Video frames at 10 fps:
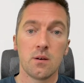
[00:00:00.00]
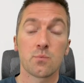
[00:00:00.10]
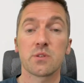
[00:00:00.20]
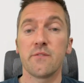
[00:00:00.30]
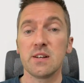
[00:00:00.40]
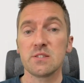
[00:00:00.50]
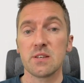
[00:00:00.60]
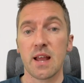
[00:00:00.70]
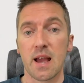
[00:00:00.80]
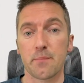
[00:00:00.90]
With events
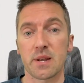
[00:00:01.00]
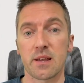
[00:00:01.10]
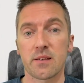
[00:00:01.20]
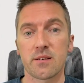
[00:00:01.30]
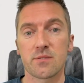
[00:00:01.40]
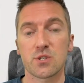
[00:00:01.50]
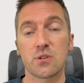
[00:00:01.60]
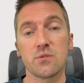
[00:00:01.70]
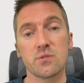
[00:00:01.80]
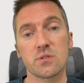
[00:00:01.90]
and happening,
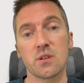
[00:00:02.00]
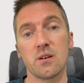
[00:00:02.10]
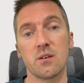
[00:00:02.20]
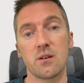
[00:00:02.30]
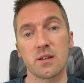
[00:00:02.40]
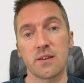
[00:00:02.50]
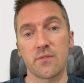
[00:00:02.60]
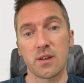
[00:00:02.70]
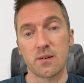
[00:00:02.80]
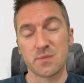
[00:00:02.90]
students are
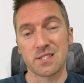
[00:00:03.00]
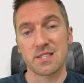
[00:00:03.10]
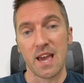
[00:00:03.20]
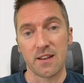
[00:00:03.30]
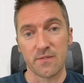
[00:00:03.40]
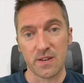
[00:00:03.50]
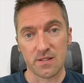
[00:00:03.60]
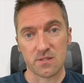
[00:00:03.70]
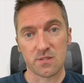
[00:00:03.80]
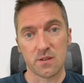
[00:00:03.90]
given up to 10
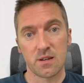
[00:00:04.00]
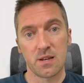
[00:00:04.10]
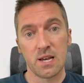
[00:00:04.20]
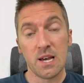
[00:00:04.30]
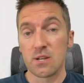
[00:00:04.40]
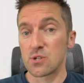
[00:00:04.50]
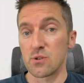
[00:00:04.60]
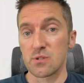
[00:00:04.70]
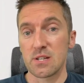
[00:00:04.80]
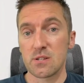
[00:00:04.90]
events.
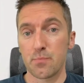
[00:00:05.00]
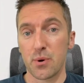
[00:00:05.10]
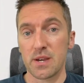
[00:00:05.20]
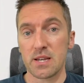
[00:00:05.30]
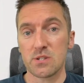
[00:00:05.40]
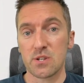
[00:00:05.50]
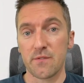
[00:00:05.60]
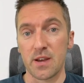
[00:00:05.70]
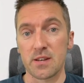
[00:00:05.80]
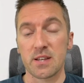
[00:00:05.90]
Students need to put each
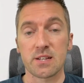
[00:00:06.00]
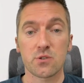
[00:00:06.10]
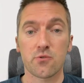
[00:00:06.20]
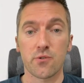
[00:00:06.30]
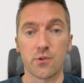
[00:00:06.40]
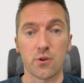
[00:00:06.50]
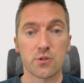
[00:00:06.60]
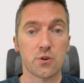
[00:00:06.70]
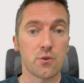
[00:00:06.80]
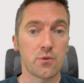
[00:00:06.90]
event into
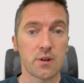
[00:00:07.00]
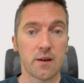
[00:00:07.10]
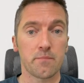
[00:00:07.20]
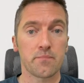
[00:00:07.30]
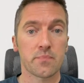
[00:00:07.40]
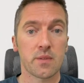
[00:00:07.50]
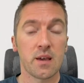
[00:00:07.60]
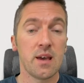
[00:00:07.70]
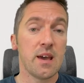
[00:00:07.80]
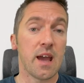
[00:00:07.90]
chronological order.
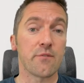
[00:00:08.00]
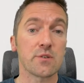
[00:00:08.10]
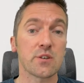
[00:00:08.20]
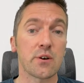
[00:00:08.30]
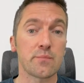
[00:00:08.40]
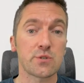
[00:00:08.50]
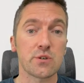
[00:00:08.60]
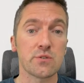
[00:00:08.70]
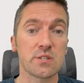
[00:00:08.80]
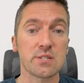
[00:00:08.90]
Every time
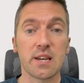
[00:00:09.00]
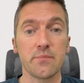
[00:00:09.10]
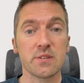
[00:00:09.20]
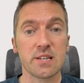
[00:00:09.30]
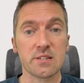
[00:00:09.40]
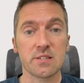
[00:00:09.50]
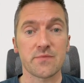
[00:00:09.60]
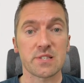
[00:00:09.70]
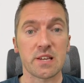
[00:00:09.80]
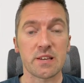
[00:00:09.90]
students attempt this
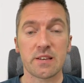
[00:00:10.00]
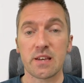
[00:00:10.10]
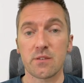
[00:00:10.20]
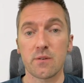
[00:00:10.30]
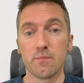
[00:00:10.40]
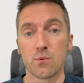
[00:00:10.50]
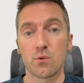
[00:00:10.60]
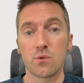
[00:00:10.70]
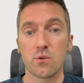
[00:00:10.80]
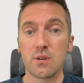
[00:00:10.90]
activity, either
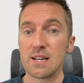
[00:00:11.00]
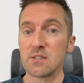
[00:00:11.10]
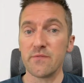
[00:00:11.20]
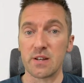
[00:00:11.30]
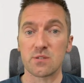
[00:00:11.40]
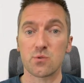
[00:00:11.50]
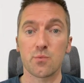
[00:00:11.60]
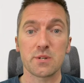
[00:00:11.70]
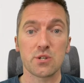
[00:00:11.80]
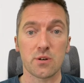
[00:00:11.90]
more or less events
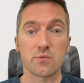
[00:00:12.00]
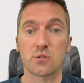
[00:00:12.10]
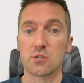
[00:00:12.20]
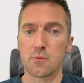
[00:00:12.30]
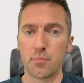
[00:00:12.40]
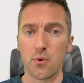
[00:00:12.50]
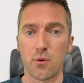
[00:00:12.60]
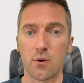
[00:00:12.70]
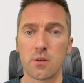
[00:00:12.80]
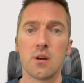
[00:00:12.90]
will be shown to
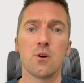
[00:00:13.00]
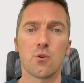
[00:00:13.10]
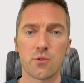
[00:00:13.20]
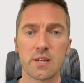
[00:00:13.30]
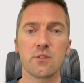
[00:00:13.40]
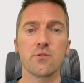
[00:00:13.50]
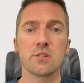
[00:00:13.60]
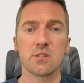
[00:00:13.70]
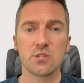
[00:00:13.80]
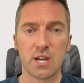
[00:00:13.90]
support or
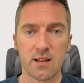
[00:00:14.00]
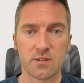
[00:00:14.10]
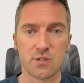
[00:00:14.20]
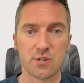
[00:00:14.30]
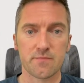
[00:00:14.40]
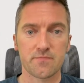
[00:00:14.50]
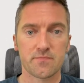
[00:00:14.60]
increase the challenge.